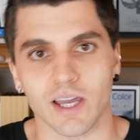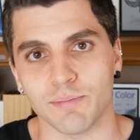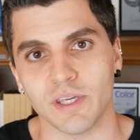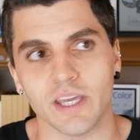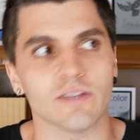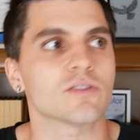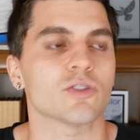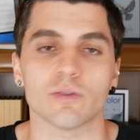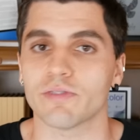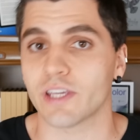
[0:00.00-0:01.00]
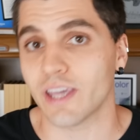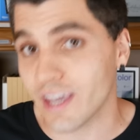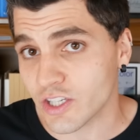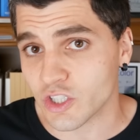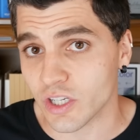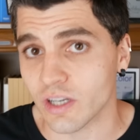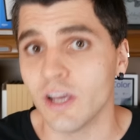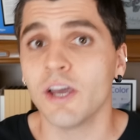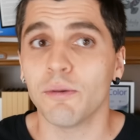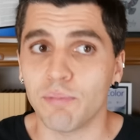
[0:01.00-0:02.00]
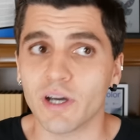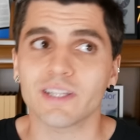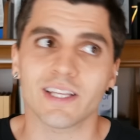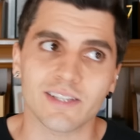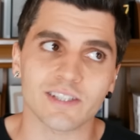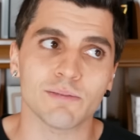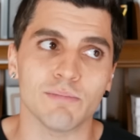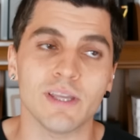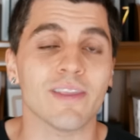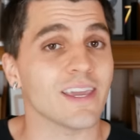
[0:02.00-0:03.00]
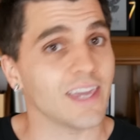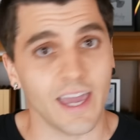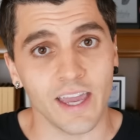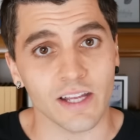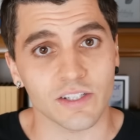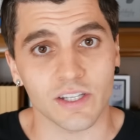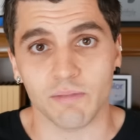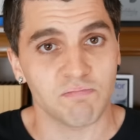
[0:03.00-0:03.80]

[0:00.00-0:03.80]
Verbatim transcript: IP8 certification. But that doesn't mean they can't.